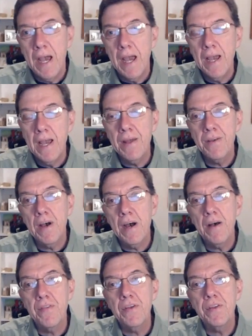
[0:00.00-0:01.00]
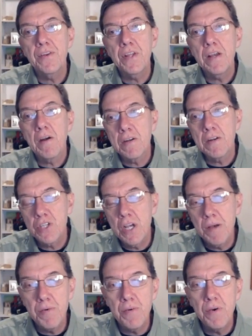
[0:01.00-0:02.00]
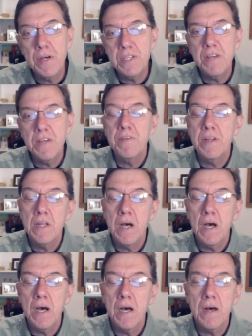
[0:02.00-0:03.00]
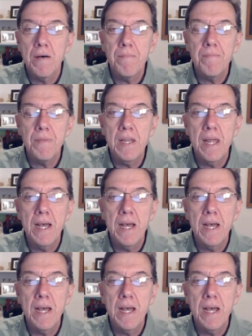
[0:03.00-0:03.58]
And the DR shampoo has it